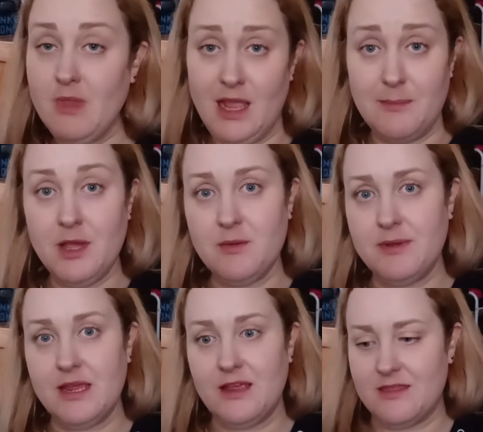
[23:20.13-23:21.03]
I'm
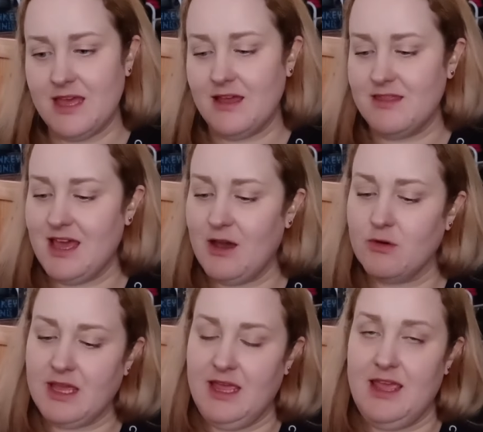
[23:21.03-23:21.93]
hoping that that'll
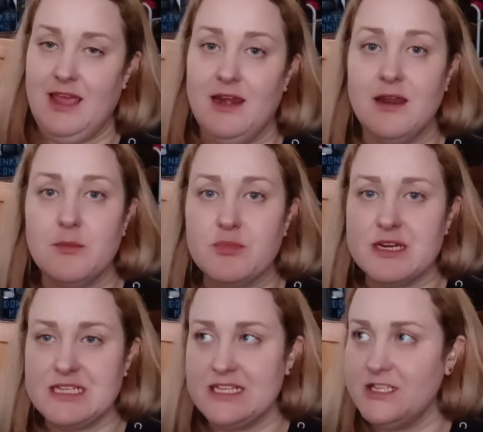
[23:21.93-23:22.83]
kick in
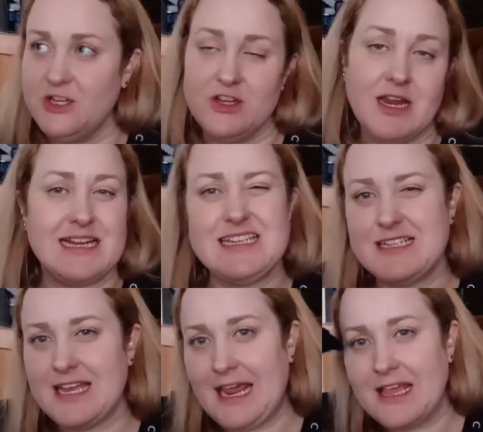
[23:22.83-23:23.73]
pretty soon. I didn't
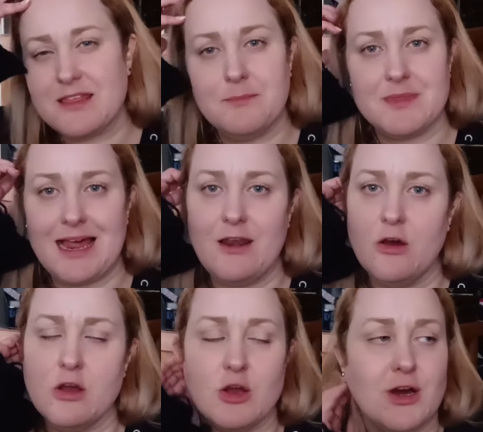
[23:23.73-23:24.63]
take them that
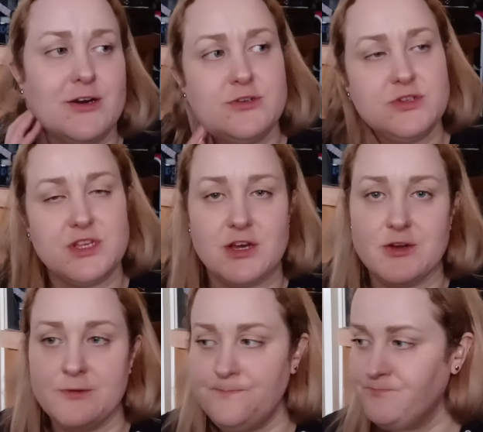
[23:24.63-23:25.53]
long ago,
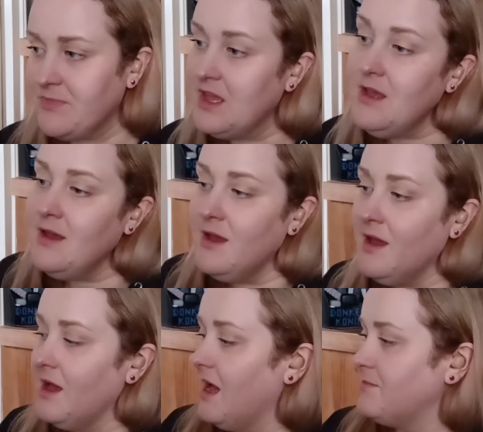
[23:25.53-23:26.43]
so
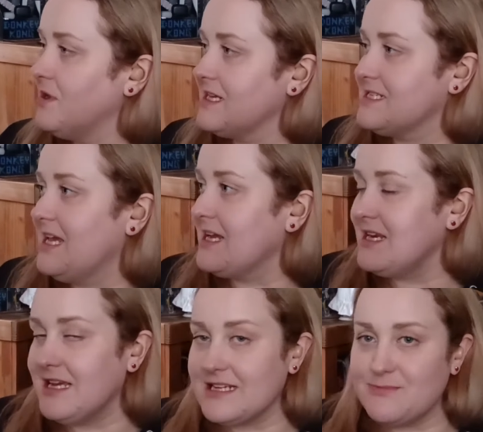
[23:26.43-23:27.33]
I'm not
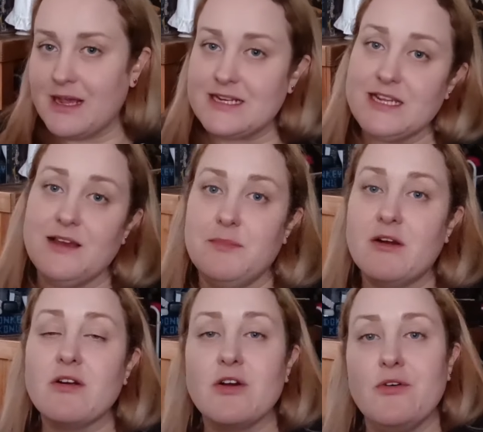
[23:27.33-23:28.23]
exactly expecting a
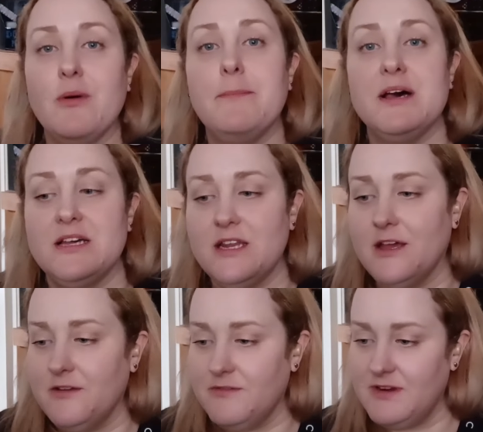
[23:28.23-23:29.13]
miracle, but
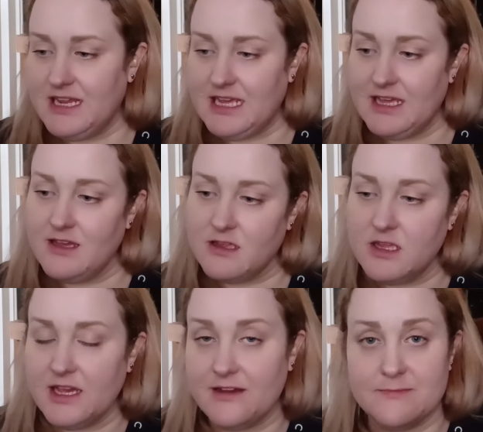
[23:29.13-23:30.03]
hopefully,
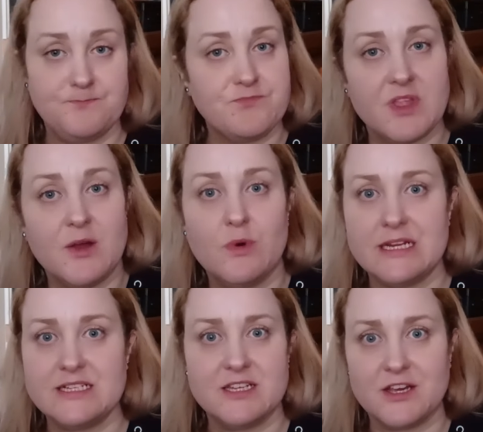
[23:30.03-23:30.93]
yeah, I want
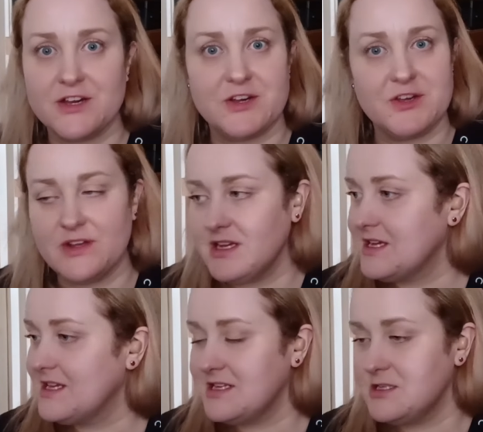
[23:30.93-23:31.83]
it to go.
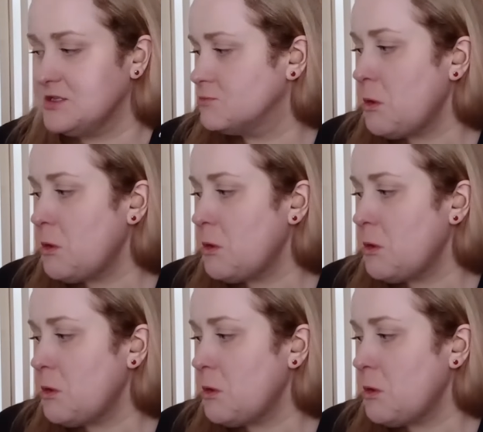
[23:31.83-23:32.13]
And